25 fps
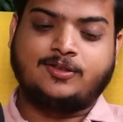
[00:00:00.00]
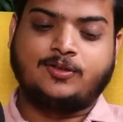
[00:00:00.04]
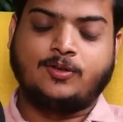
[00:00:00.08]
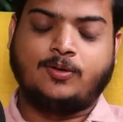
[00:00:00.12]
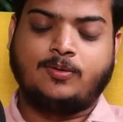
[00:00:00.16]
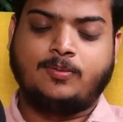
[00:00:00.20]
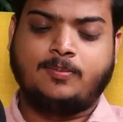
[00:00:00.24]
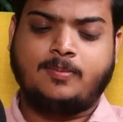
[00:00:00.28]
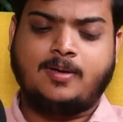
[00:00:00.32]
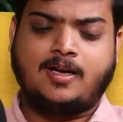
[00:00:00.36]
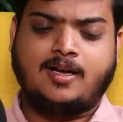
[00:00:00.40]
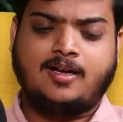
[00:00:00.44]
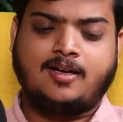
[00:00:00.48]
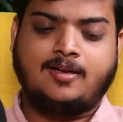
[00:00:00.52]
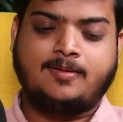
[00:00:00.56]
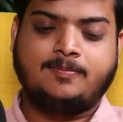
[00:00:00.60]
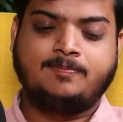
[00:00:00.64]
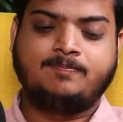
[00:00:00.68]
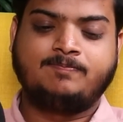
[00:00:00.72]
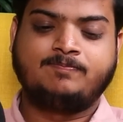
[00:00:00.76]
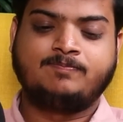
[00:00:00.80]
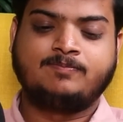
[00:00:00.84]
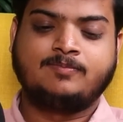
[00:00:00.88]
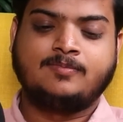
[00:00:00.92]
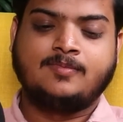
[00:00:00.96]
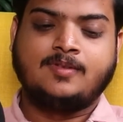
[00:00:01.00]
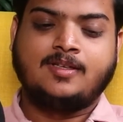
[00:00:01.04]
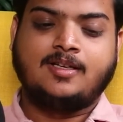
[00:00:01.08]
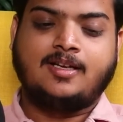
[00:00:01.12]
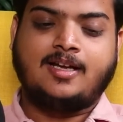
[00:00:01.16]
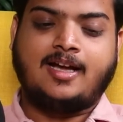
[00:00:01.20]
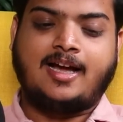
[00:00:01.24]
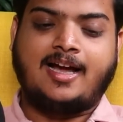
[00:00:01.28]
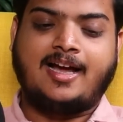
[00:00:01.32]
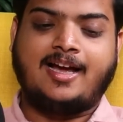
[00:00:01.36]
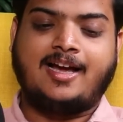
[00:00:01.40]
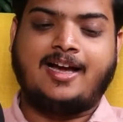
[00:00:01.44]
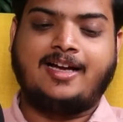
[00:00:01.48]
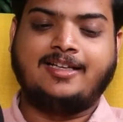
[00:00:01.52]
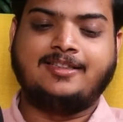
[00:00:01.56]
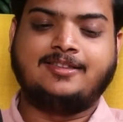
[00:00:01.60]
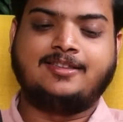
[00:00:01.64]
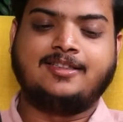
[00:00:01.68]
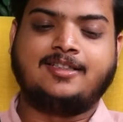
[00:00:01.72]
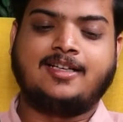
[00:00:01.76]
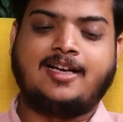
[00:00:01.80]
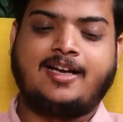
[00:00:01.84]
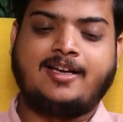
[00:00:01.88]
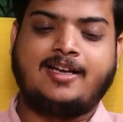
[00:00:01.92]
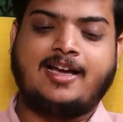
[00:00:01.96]
so I
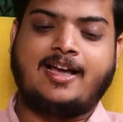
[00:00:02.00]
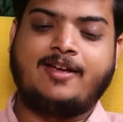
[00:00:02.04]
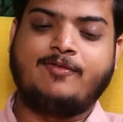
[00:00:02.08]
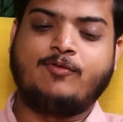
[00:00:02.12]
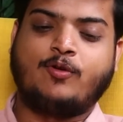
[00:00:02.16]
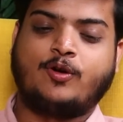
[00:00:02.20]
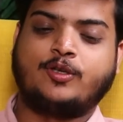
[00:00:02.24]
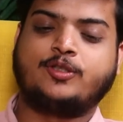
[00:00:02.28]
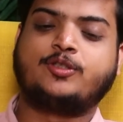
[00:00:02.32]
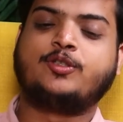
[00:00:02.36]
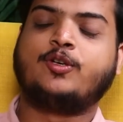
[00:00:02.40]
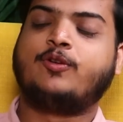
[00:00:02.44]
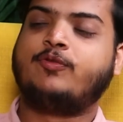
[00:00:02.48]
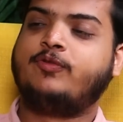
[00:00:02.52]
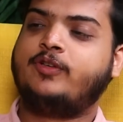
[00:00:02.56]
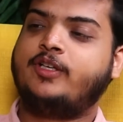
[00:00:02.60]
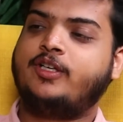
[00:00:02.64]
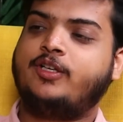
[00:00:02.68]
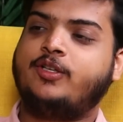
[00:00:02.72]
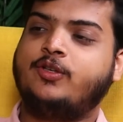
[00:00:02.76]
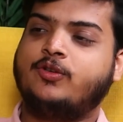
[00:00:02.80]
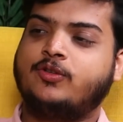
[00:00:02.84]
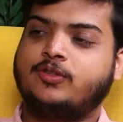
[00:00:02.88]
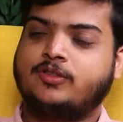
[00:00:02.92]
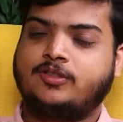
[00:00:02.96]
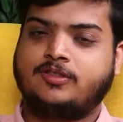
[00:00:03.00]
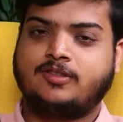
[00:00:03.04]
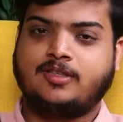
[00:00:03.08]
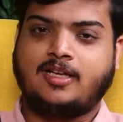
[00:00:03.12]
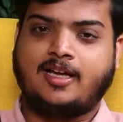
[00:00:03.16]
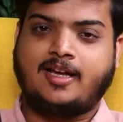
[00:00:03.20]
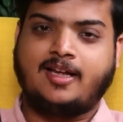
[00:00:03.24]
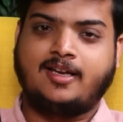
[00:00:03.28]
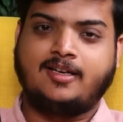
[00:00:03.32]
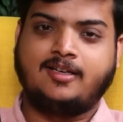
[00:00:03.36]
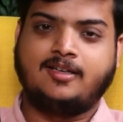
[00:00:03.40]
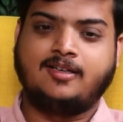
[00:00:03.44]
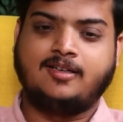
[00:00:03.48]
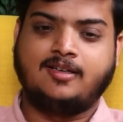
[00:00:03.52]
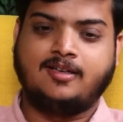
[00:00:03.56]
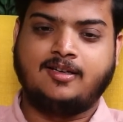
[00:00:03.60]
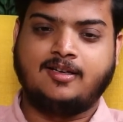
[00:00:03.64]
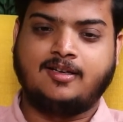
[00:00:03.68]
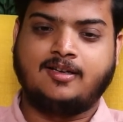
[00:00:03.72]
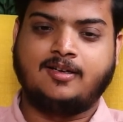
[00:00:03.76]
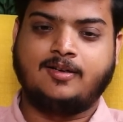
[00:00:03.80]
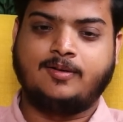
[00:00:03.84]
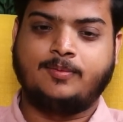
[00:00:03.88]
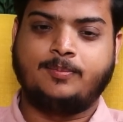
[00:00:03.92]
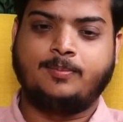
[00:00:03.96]
think I watch your videos and
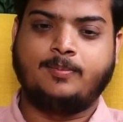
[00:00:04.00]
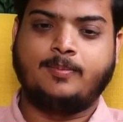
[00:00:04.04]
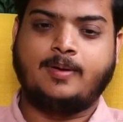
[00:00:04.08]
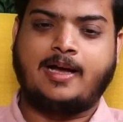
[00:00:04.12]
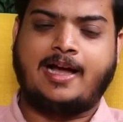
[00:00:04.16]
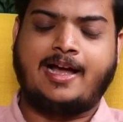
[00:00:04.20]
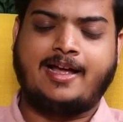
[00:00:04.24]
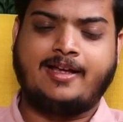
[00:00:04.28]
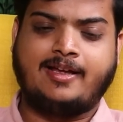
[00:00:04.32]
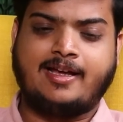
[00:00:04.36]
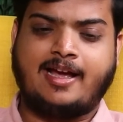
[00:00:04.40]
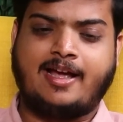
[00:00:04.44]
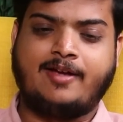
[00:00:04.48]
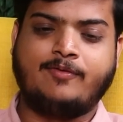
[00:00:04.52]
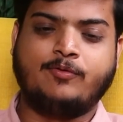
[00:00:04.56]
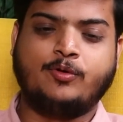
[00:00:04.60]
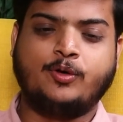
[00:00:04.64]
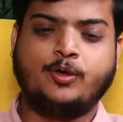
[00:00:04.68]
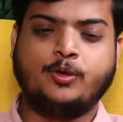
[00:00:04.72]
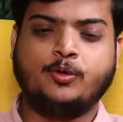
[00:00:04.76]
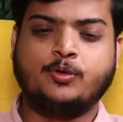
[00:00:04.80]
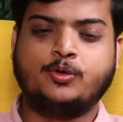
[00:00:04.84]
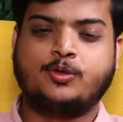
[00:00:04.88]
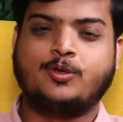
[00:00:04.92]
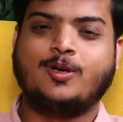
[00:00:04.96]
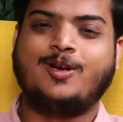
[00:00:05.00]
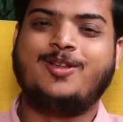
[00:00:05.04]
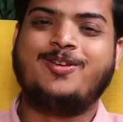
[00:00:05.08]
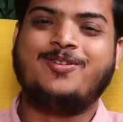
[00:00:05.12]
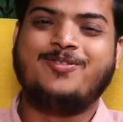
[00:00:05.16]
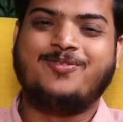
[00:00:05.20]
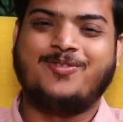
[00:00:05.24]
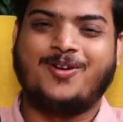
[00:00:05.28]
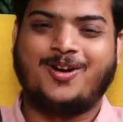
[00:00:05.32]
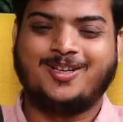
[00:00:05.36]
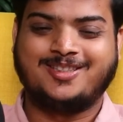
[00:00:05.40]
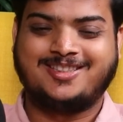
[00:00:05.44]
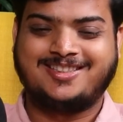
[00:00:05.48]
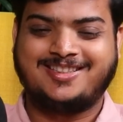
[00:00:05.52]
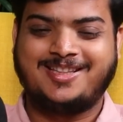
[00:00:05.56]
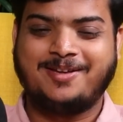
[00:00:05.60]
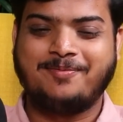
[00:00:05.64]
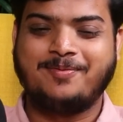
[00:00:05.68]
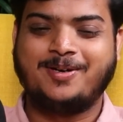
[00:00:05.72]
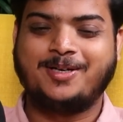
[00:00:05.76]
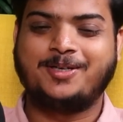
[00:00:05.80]
I would usually watch them